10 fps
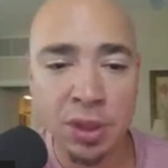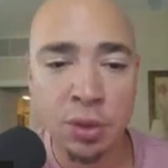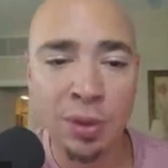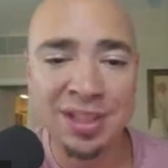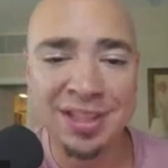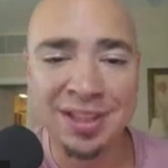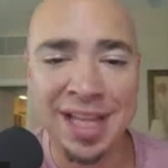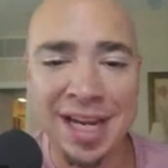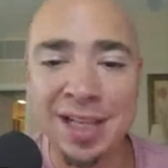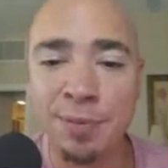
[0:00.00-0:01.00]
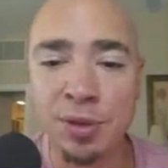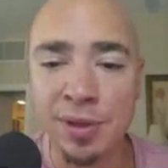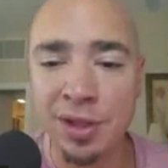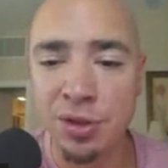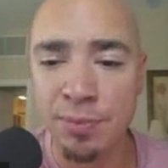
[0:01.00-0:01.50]
With this alliance
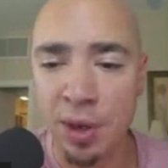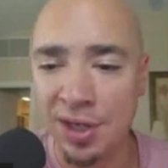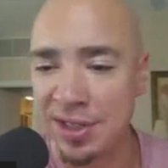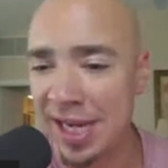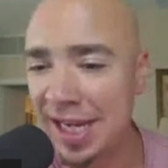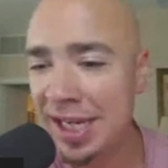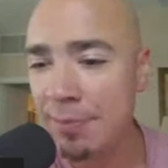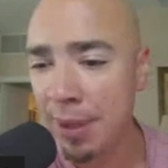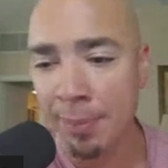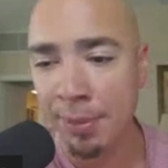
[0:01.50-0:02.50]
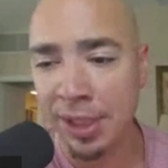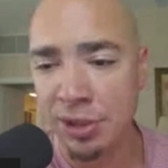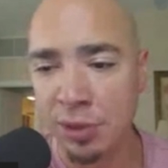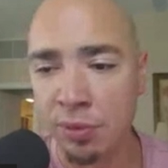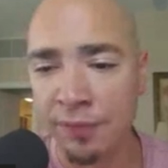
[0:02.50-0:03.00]
between the two parties, the Indian
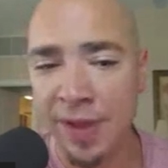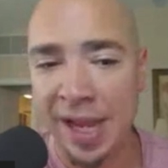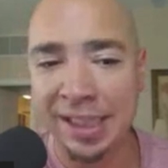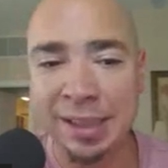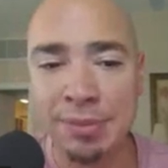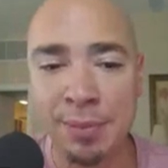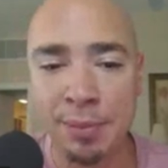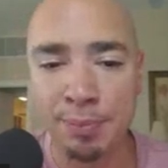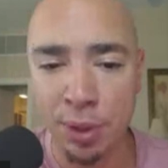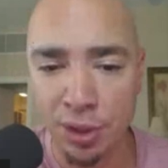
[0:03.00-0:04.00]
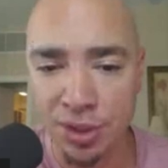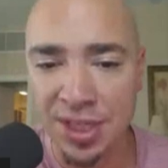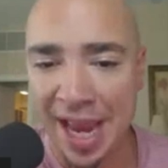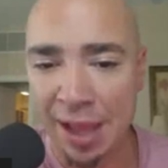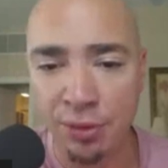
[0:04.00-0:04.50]
population will finally be able to purchase
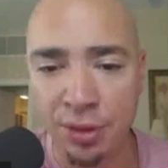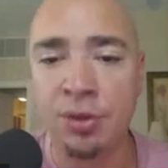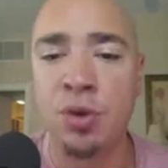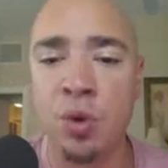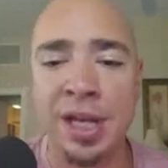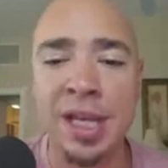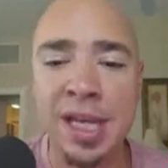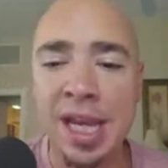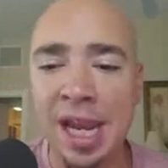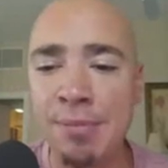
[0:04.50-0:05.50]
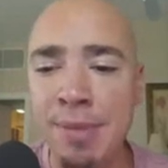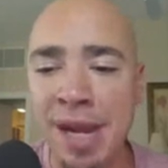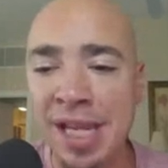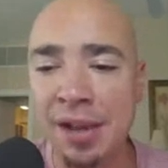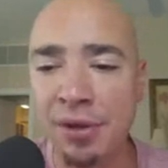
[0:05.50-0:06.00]
Algo Coin and
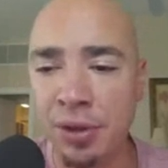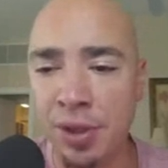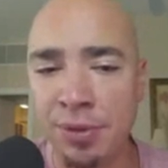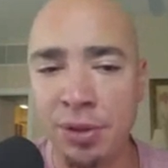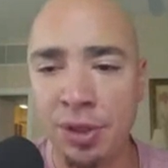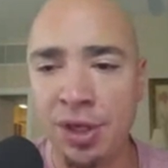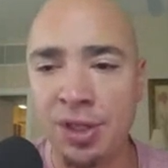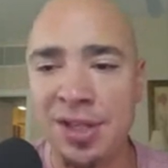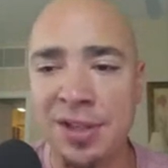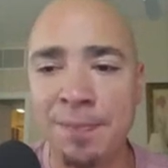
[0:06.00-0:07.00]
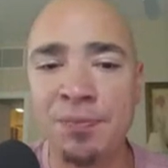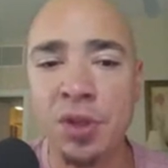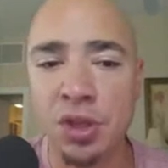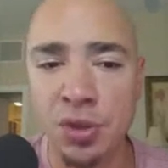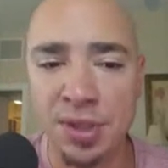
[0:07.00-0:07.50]
many other cryptocurrencies
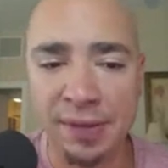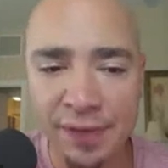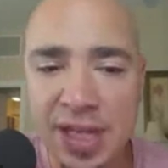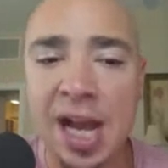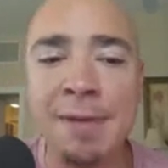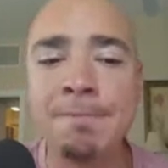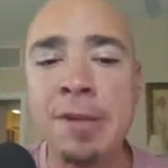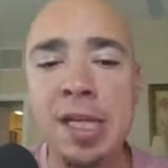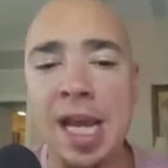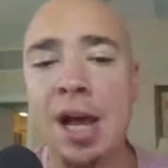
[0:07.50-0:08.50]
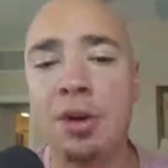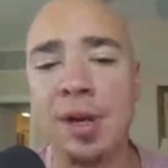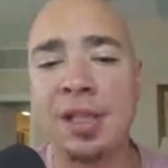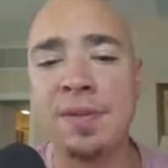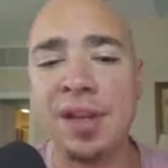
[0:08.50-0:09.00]
using fiat.
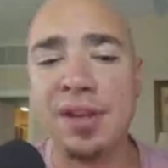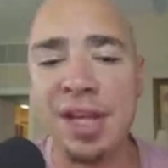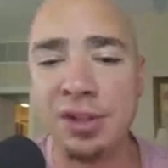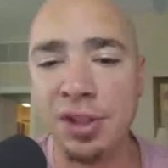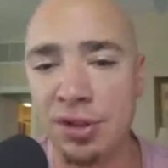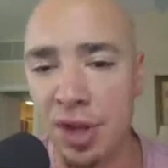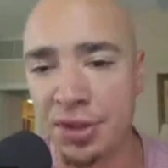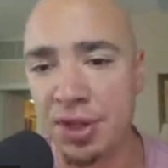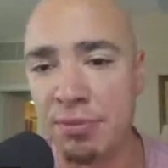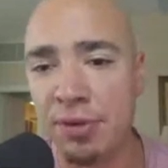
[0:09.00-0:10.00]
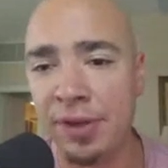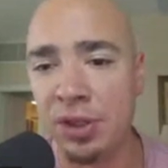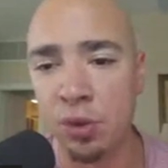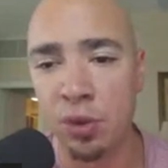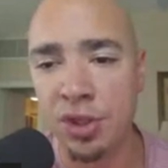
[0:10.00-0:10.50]
Algorand's foundation is also moving
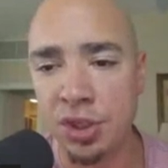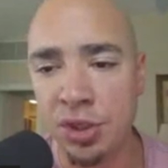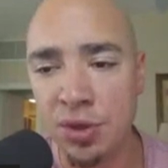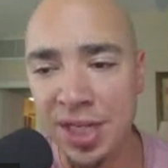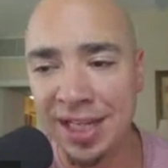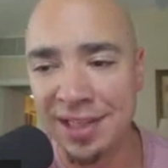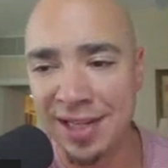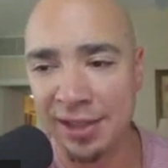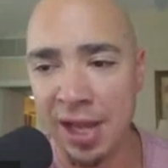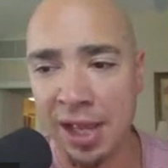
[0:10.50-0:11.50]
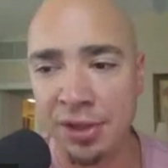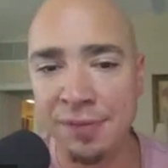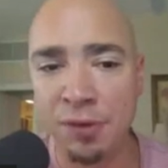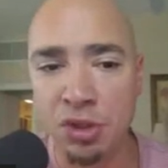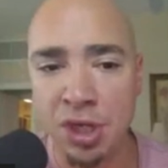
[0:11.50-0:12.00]
towards using its technology
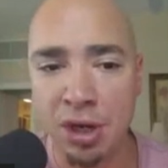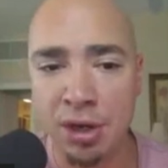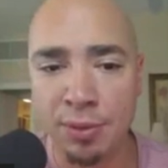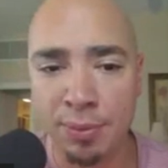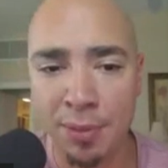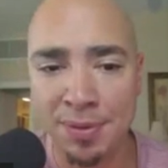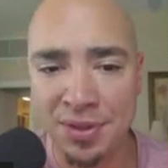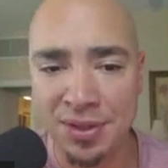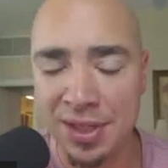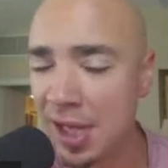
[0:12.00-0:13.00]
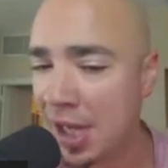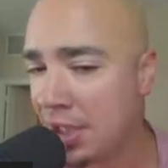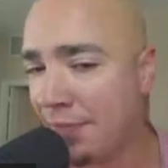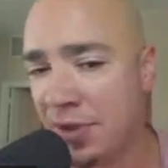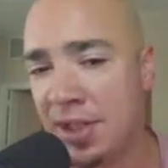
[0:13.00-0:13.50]
for charitable purposes
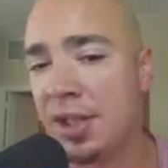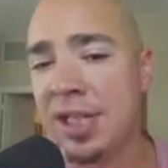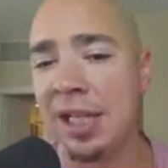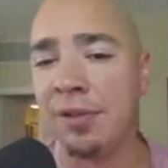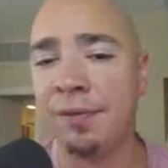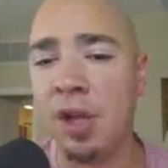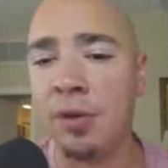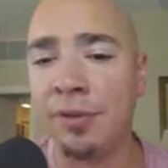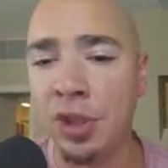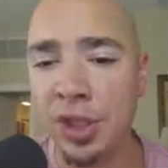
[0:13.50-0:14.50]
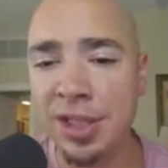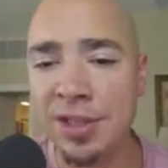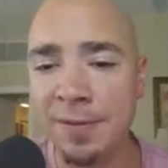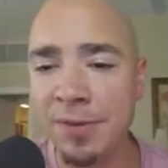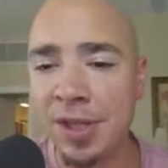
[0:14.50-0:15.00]
to facilitate the flow of
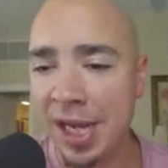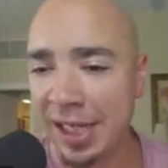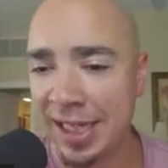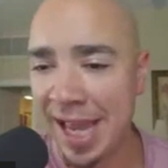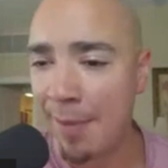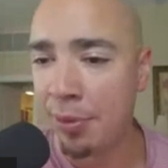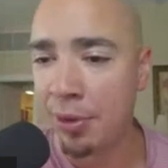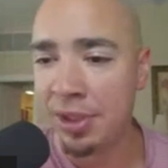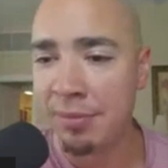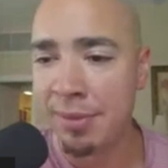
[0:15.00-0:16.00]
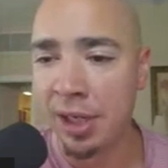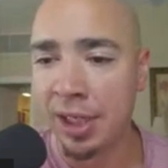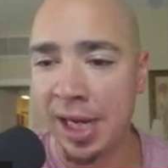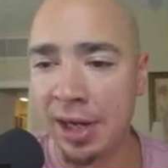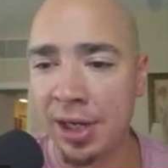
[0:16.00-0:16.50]
goods and capital to the
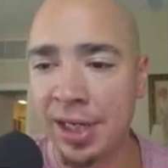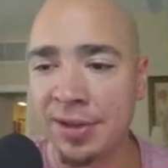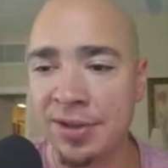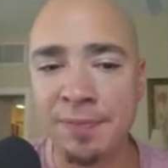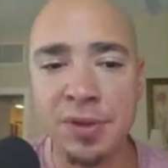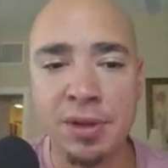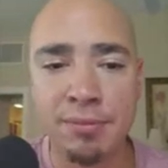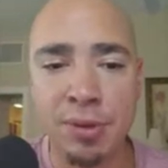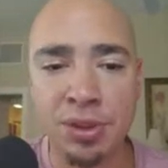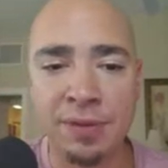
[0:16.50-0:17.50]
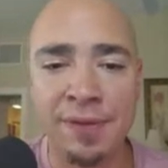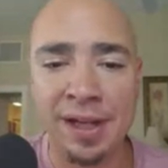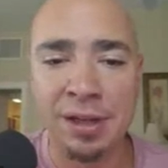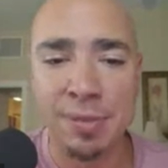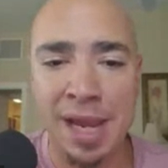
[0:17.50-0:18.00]
American areas most
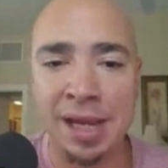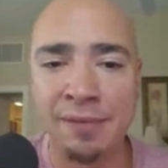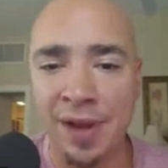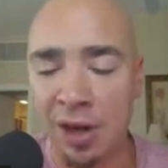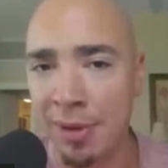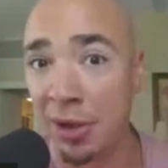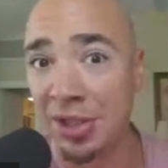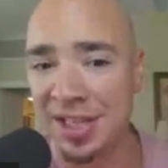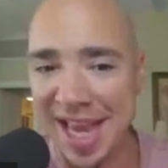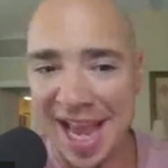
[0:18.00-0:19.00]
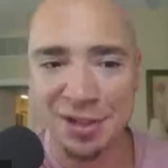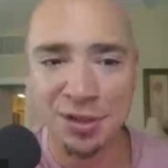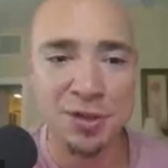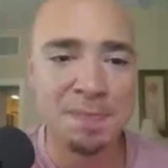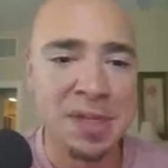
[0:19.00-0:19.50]
affected by environmental
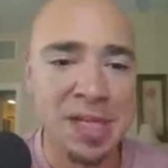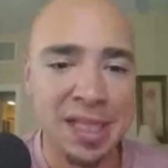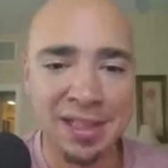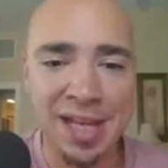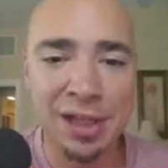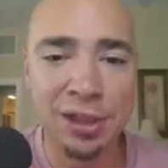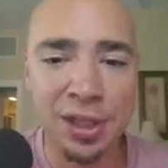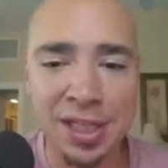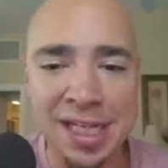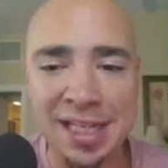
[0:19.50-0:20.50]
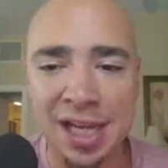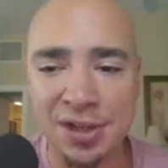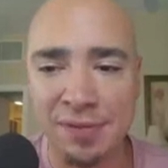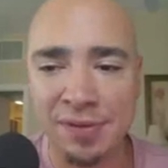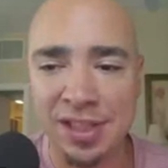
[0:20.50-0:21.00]
disasters. Let's take a look at the
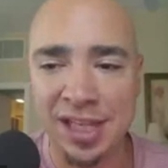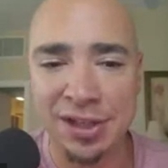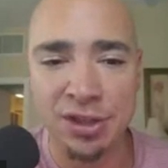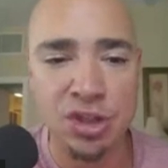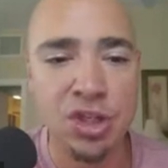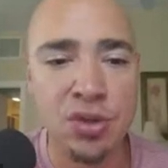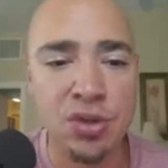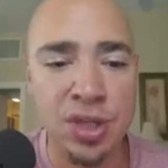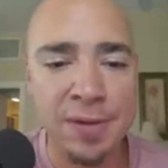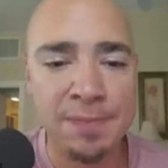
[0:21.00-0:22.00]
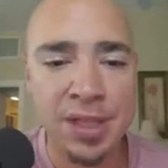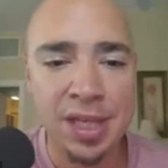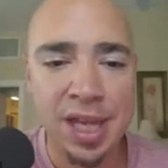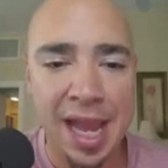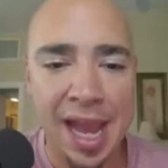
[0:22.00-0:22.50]
details of this latest news.
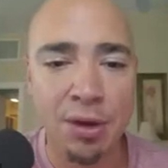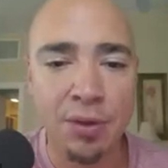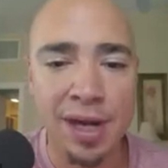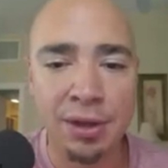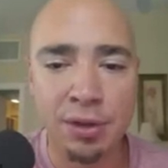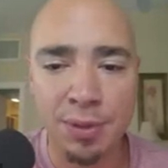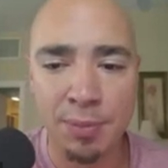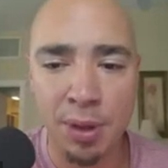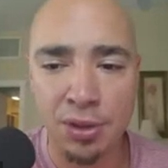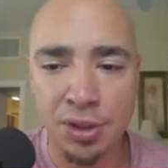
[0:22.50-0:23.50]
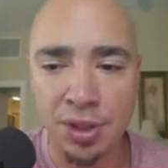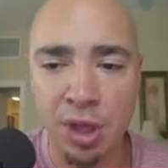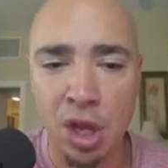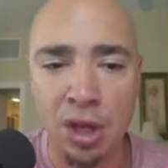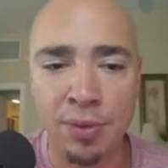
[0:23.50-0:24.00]
Algorand and crypto partnership with
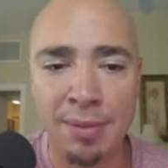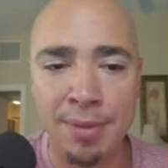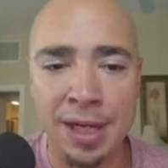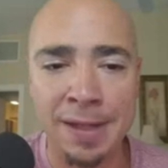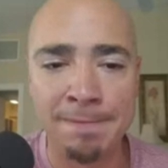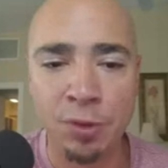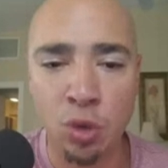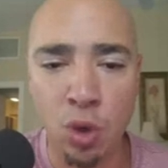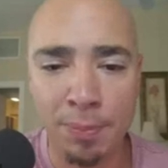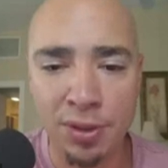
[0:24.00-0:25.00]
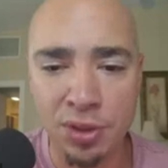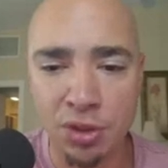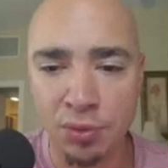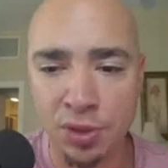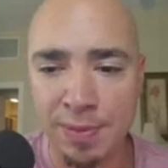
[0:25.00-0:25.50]
OnRamp Money, corporate
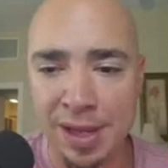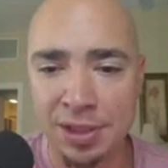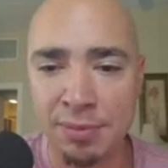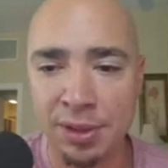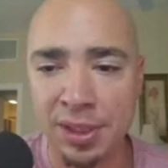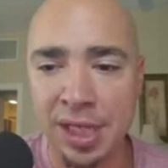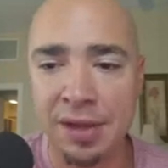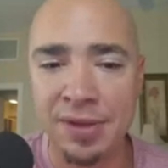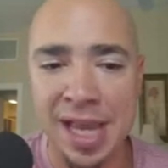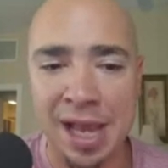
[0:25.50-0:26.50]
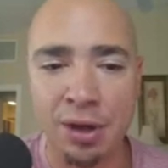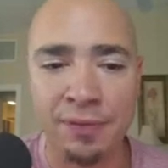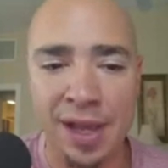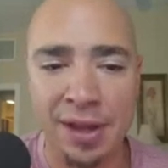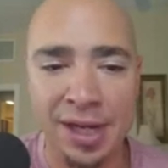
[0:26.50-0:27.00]
social responsibility of the Algo
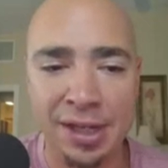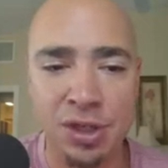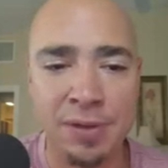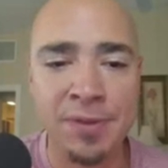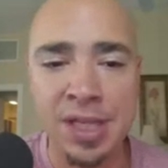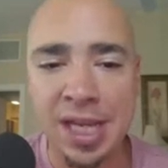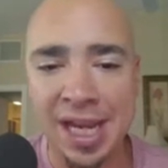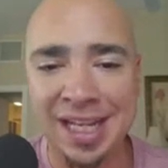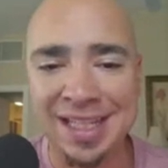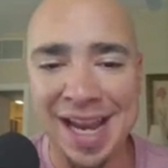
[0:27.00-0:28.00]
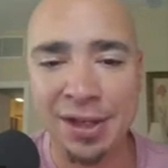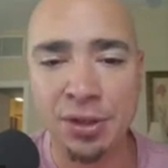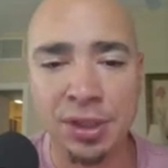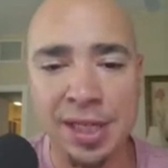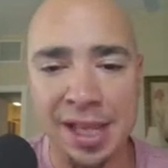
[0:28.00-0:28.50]
Foundation, and a
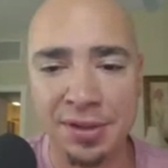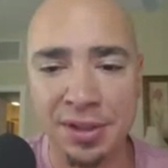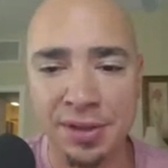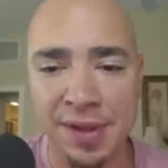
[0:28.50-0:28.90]
technical analysis of